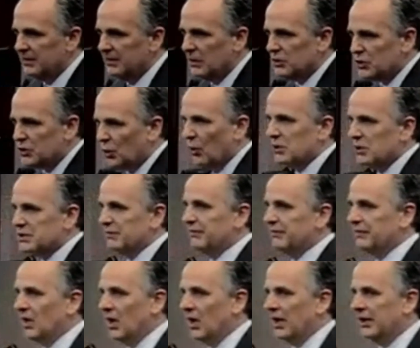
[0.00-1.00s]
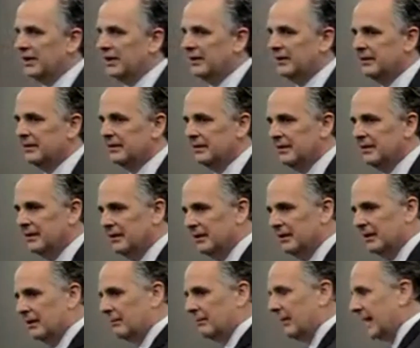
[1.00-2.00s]
The Georgia flood,
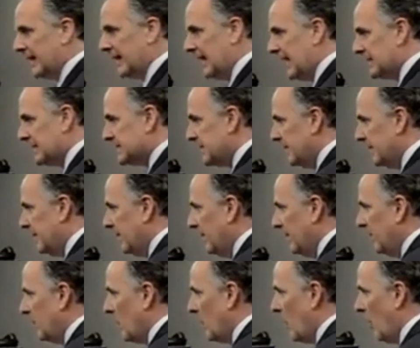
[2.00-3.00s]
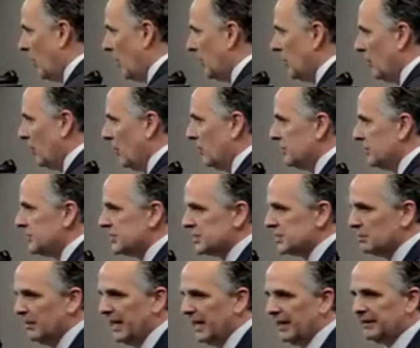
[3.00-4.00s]
McKesson, Cardinal,
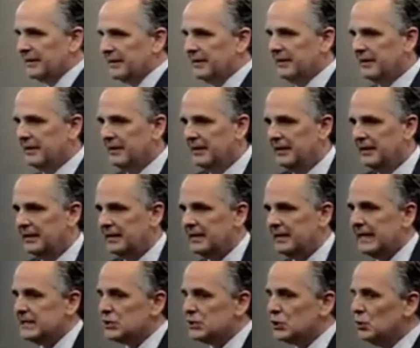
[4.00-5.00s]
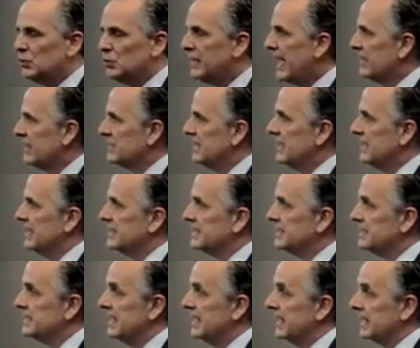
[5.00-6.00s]
Smith. In
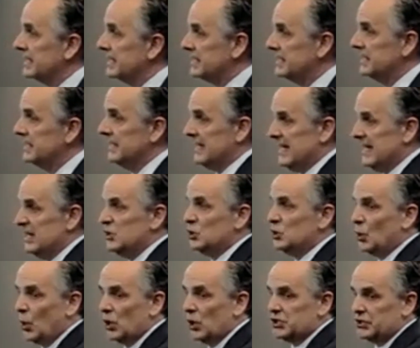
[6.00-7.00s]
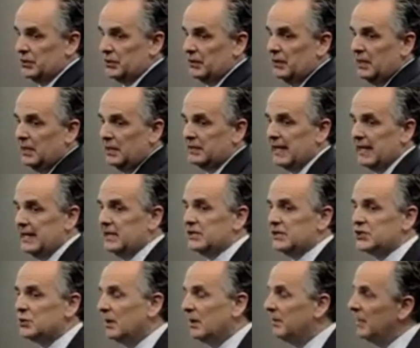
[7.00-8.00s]
2006, in Georgia, they
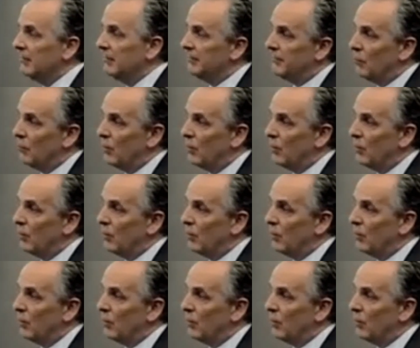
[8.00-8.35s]
distributed